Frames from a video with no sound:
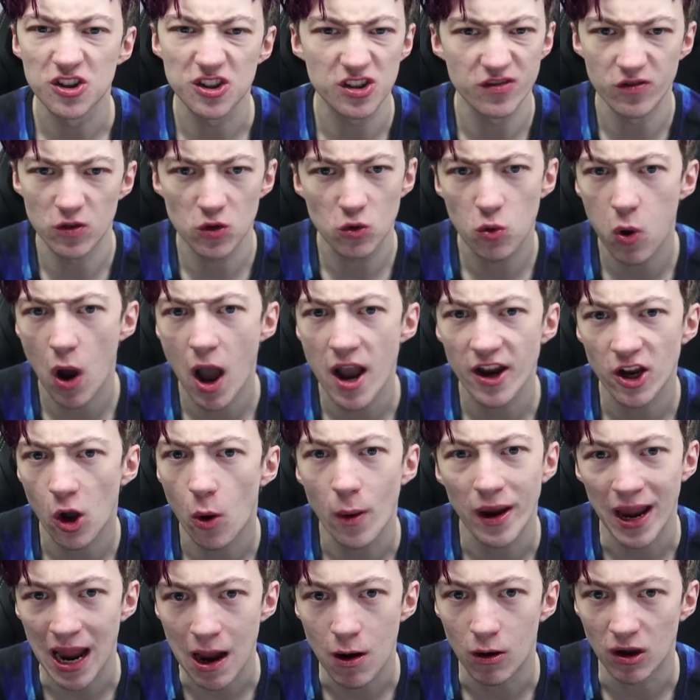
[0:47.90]
doesn't require
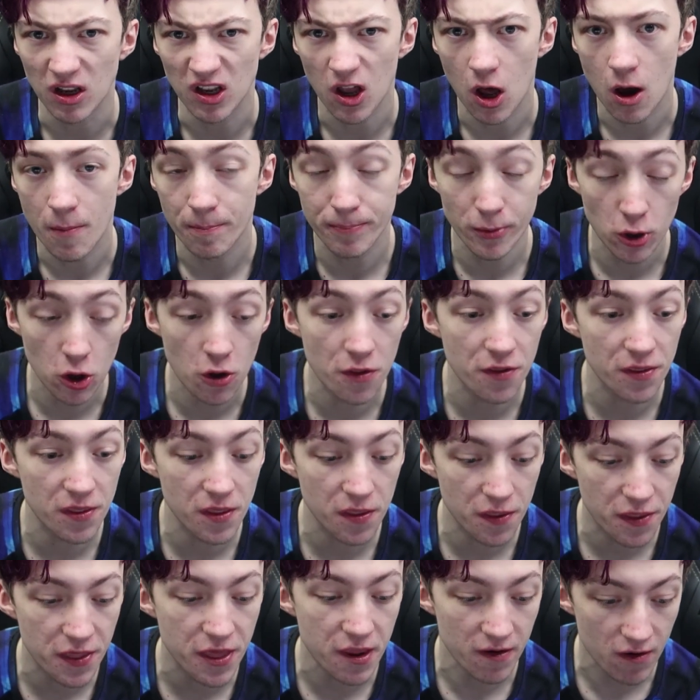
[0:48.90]
going out a lot. But
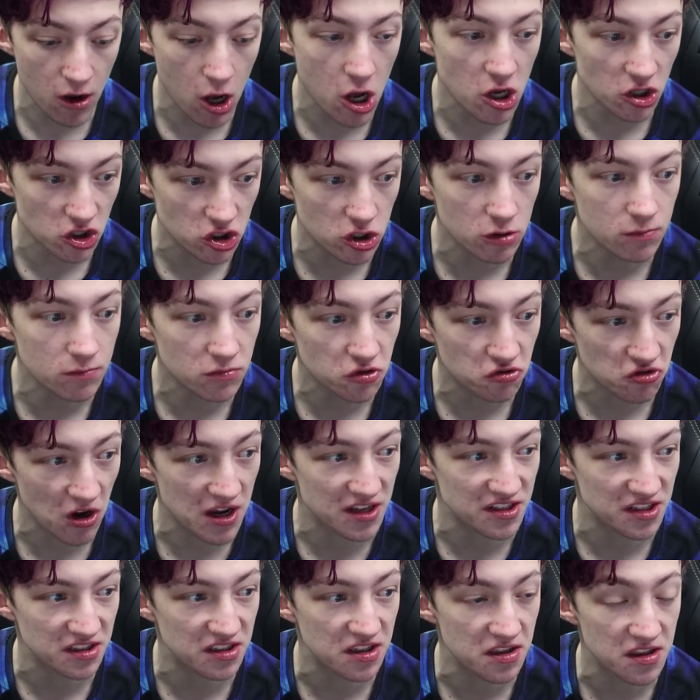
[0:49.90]
there are some
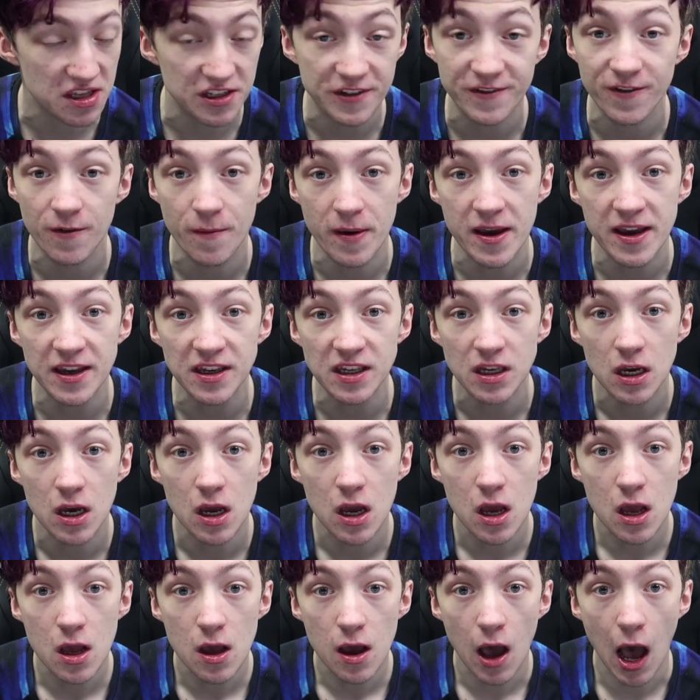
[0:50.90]
stresses to this for me.
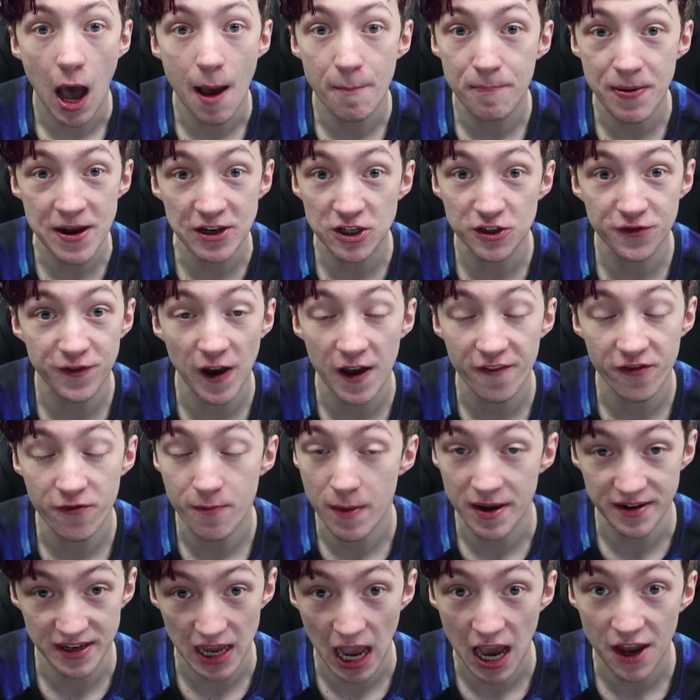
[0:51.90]
I'm petrified
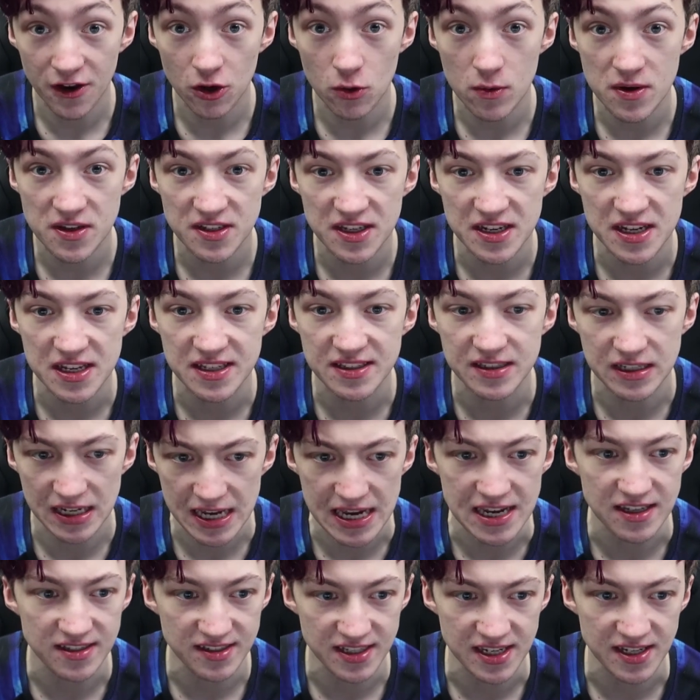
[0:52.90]
for my dad, who is in his
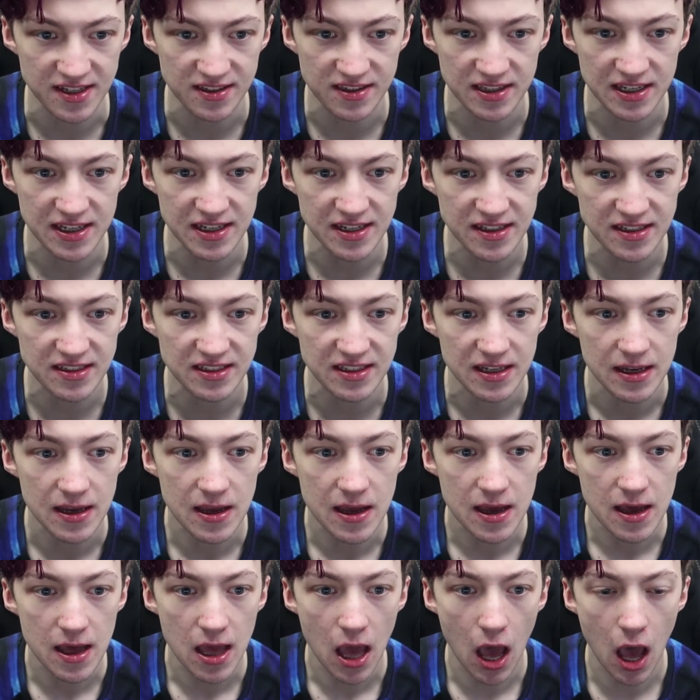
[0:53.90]
late 60s.
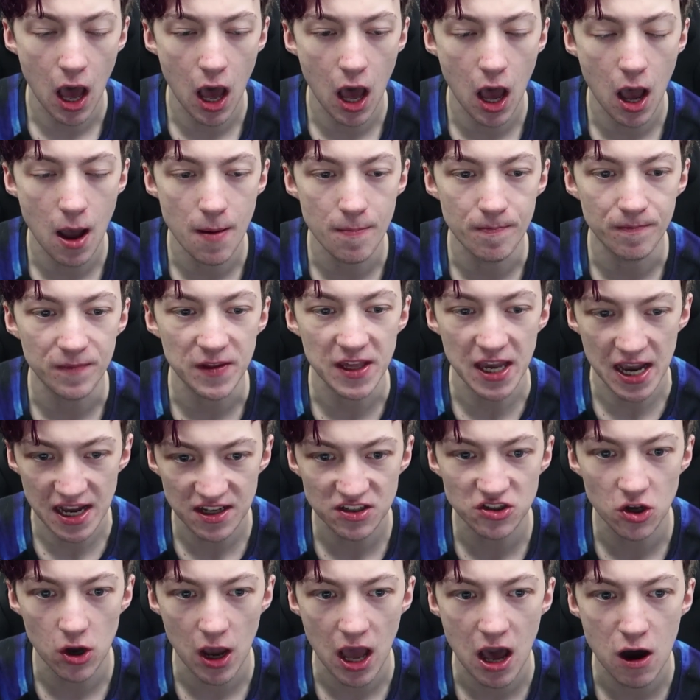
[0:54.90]
Um, he
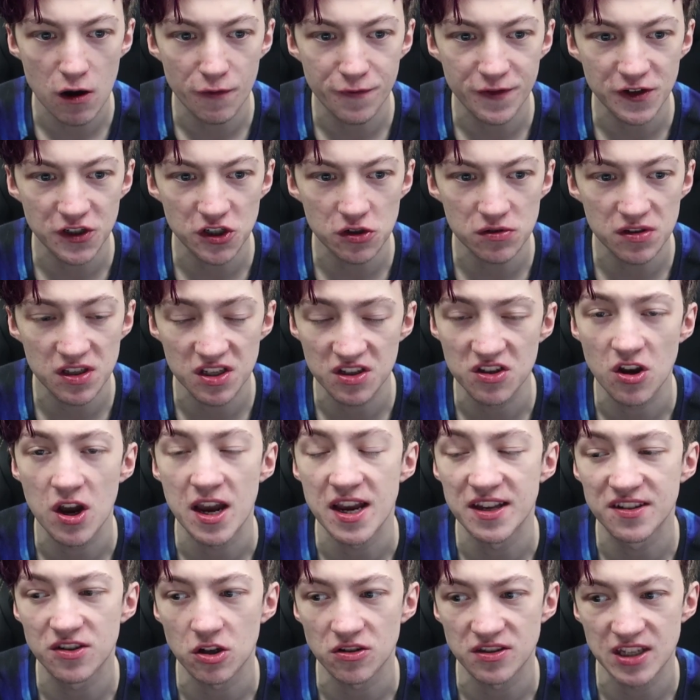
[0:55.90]
has got health issues. He's got,
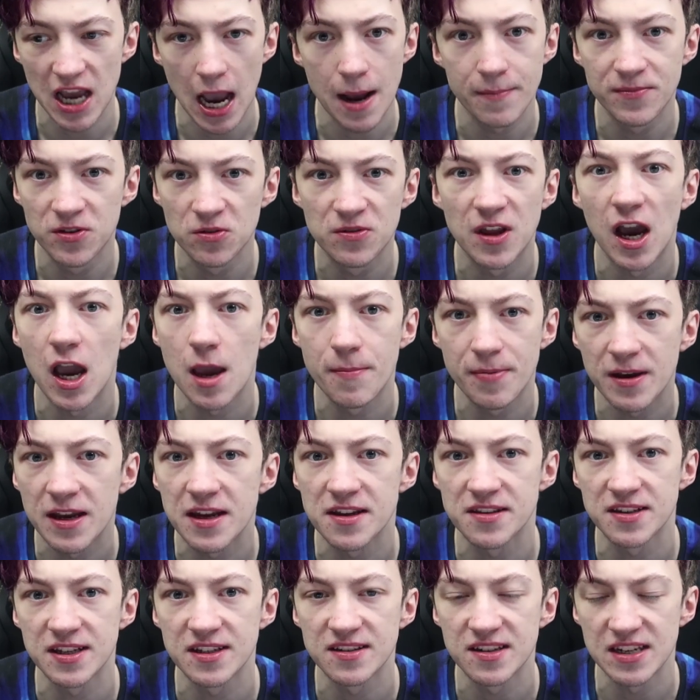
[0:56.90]
he's got type 2
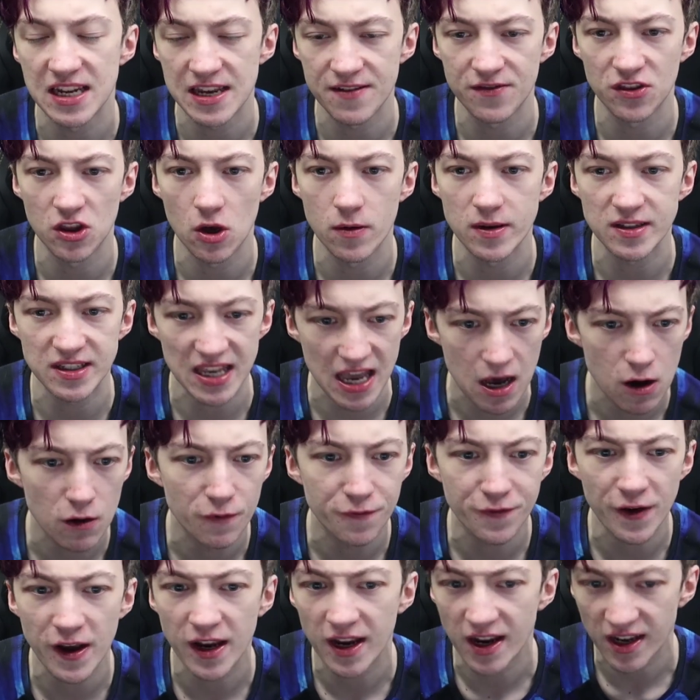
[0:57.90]
diabetes, and even though he's
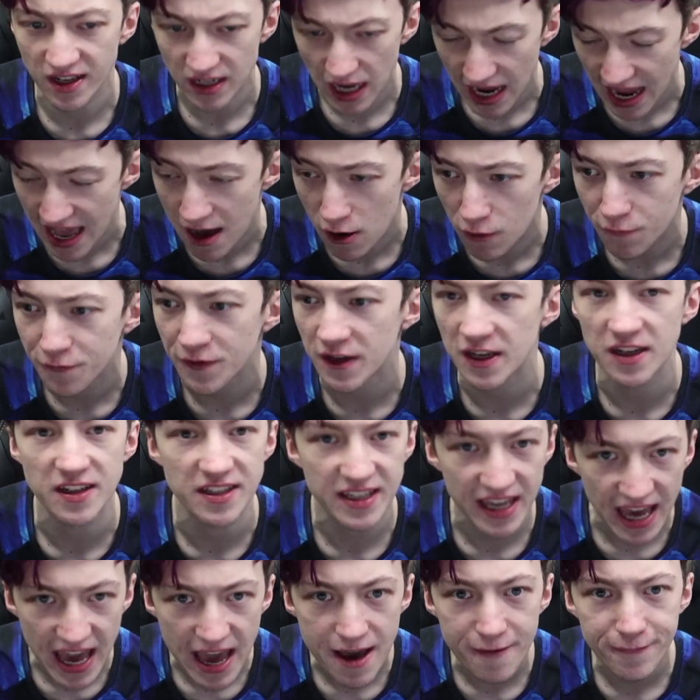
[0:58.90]
healthy and, healthy
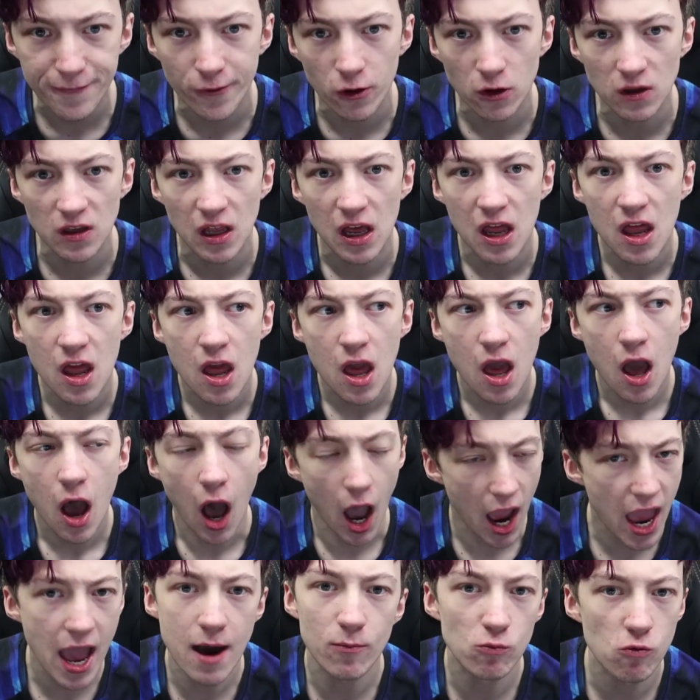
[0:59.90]
and careful,
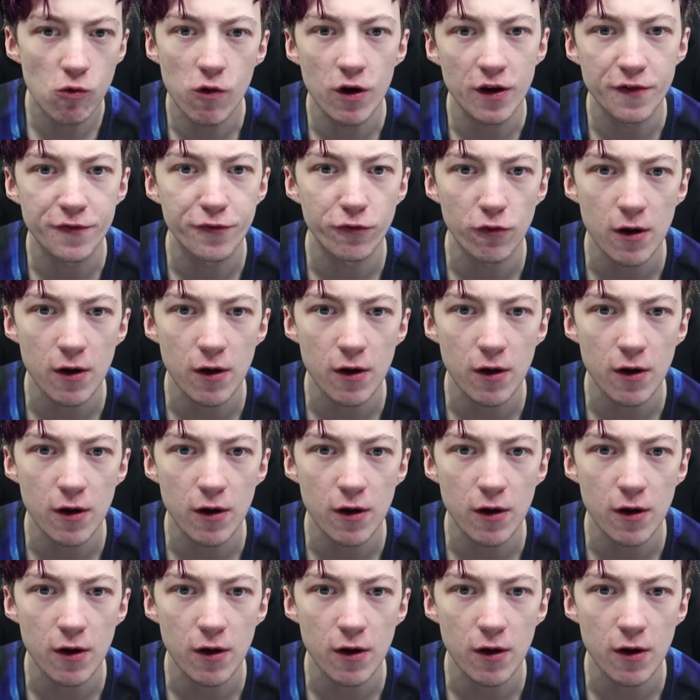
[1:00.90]
I am worried